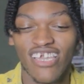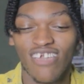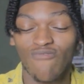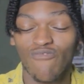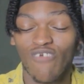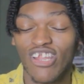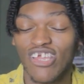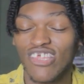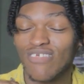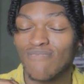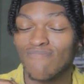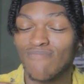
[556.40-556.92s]

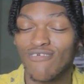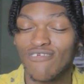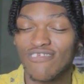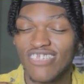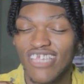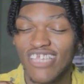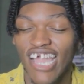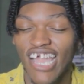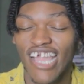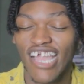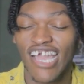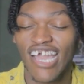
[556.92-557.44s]
one of the most
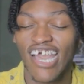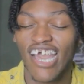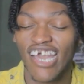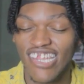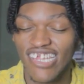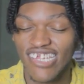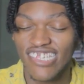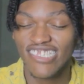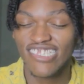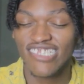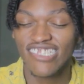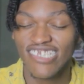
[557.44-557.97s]

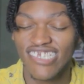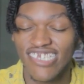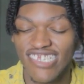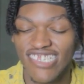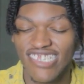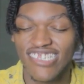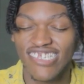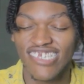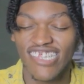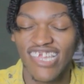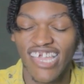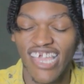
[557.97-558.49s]
iconic scenes
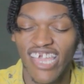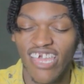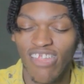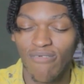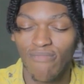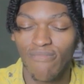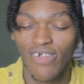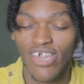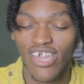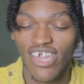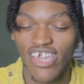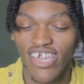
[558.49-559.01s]
in
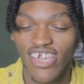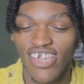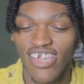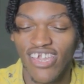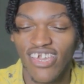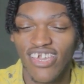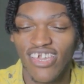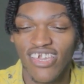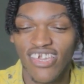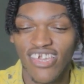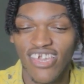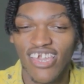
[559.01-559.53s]
anime,
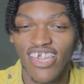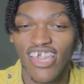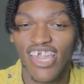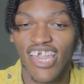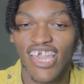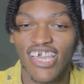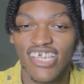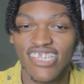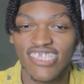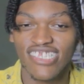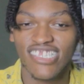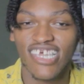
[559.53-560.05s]

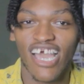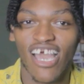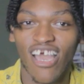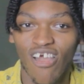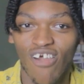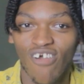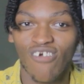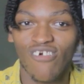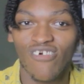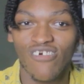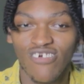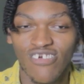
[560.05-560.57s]
hands
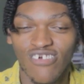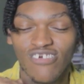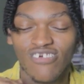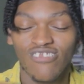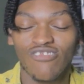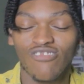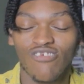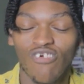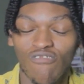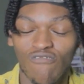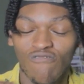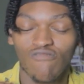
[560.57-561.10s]
down.
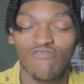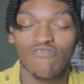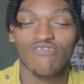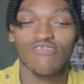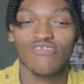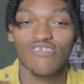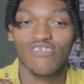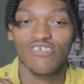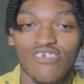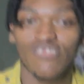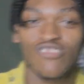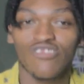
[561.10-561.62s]

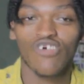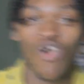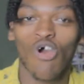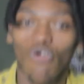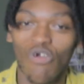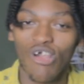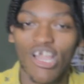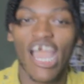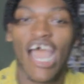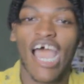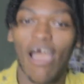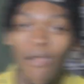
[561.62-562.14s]
Don't
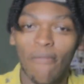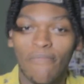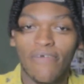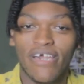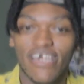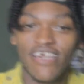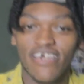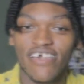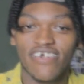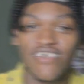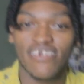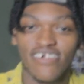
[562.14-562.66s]

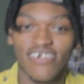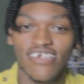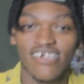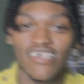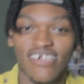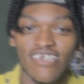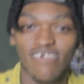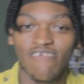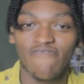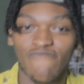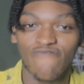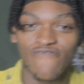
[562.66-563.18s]
comment
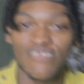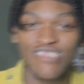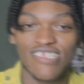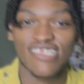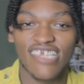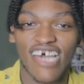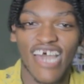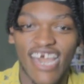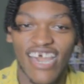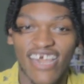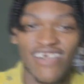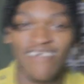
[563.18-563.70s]
if it's
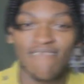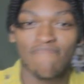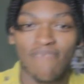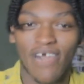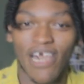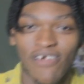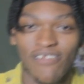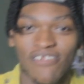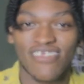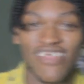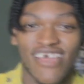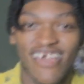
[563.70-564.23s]
not
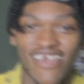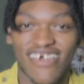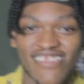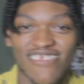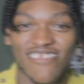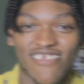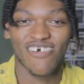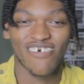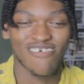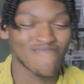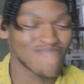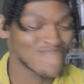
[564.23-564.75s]
about that,
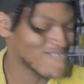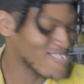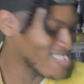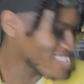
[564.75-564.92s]
no.